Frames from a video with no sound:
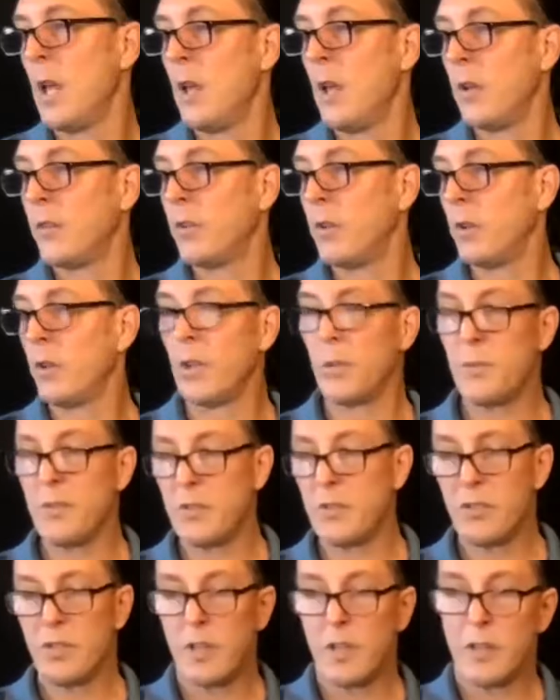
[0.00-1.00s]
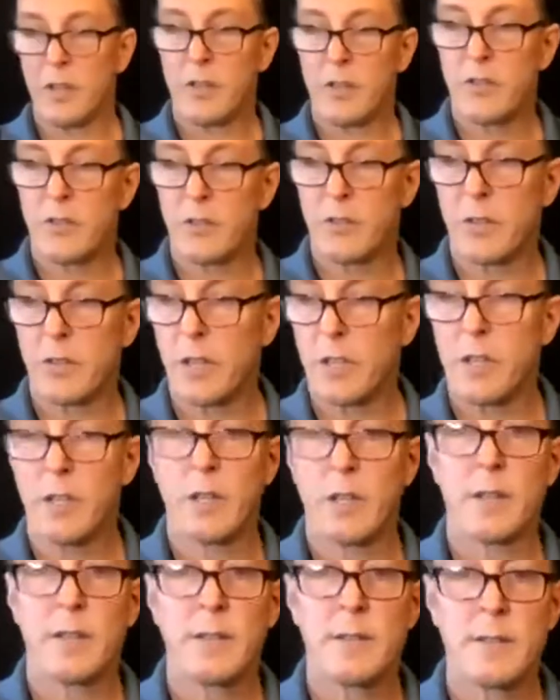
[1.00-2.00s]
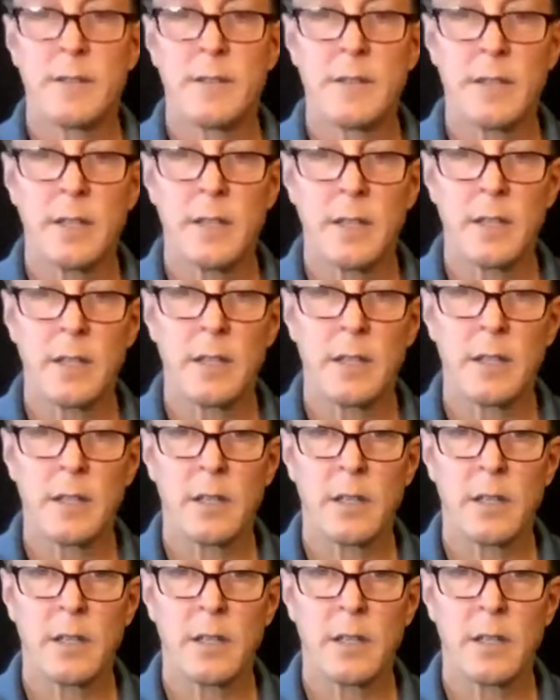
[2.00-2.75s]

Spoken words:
so let me share the screen. You can see it